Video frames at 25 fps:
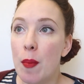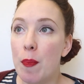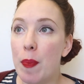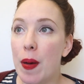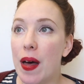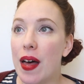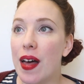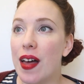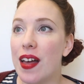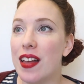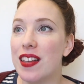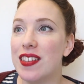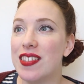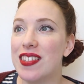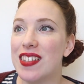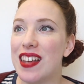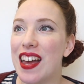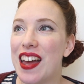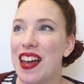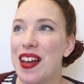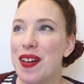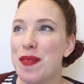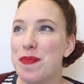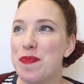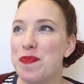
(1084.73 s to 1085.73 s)
But
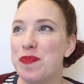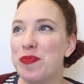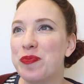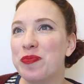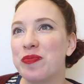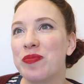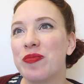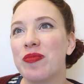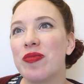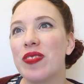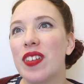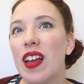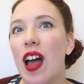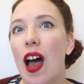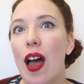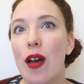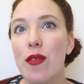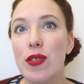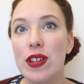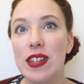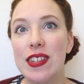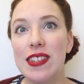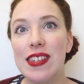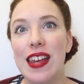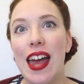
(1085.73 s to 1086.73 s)
I
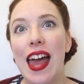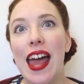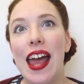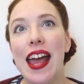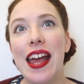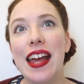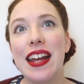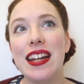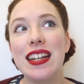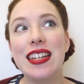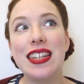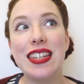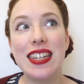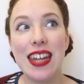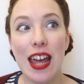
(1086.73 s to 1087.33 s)
would say